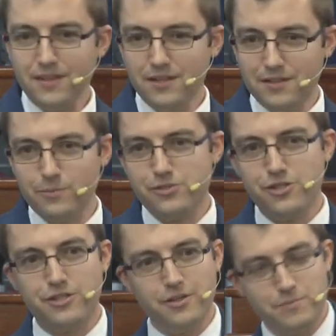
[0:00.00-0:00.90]
And then when
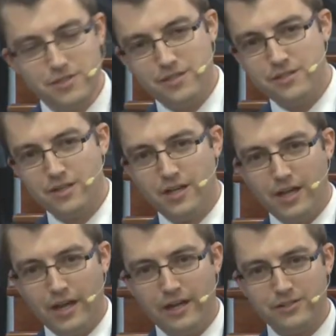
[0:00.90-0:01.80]
she comes in,
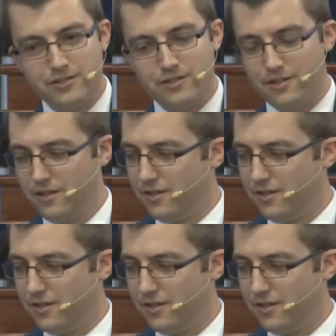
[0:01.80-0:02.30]
ask